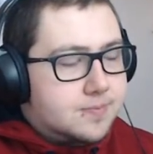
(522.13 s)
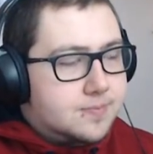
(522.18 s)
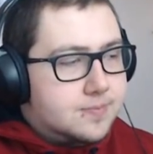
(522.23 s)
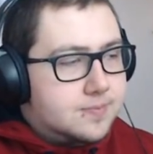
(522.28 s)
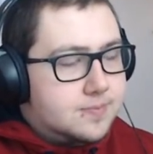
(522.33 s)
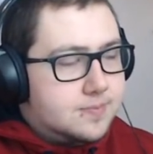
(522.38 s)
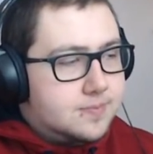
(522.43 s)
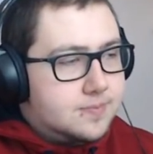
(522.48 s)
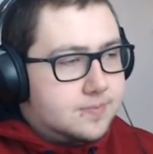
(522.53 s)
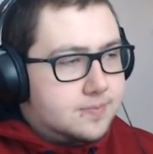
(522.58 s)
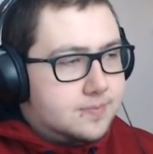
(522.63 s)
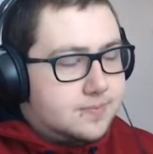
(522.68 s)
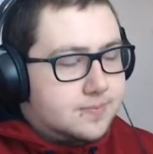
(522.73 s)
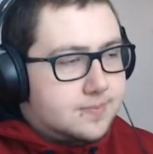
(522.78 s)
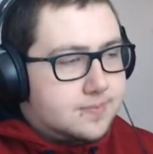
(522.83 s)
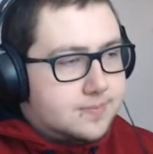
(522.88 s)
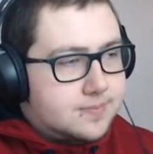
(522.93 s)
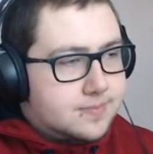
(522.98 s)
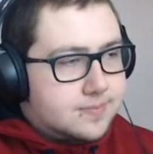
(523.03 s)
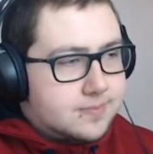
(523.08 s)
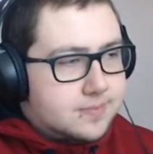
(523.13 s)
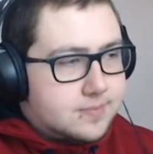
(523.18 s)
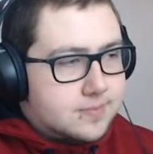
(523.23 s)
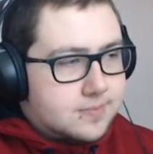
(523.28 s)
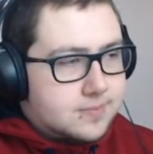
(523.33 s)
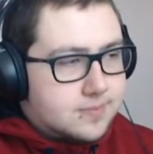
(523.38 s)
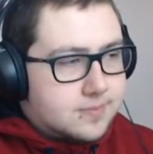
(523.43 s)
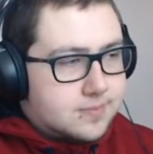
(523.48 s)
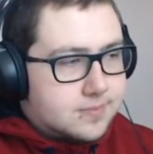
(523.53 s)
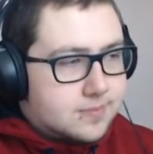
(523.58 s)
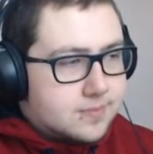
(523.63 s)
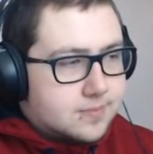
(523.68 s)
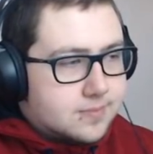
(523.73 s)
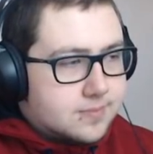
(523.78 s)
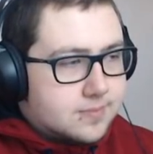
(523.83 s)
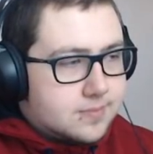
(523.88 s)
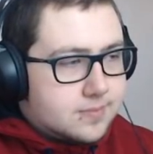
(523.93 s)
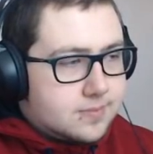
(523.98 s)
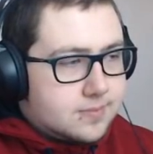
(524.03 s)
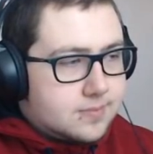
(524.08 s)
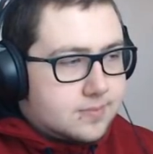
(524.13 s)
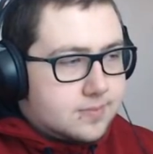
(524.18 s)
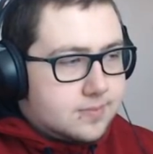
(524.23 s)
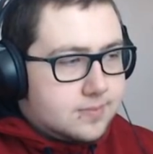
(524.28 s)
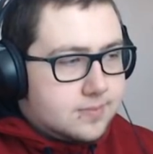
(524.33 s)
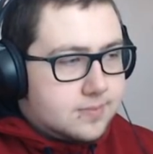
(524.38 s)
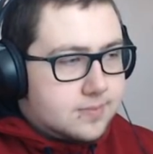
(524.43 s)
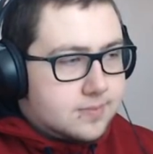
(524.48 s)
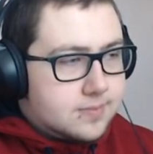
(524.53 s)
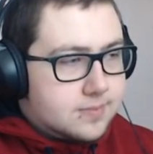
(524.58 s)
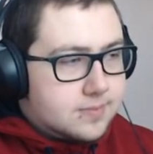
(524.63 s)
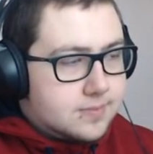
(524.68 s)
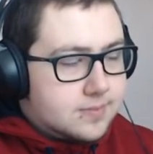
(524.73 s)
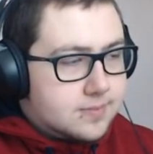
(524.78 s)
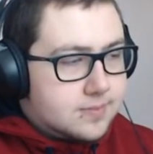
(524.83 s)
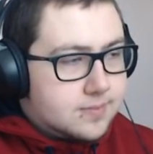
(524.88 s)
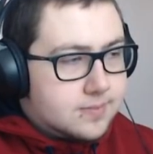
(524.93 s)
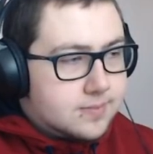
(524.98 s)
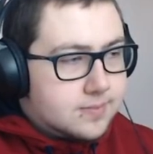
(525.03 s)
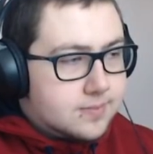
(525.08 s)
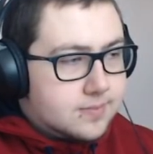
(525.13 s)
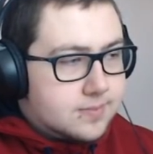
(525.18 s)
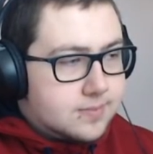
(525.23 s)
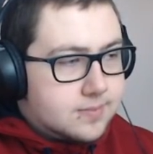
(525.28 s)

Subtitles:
Nothing is said.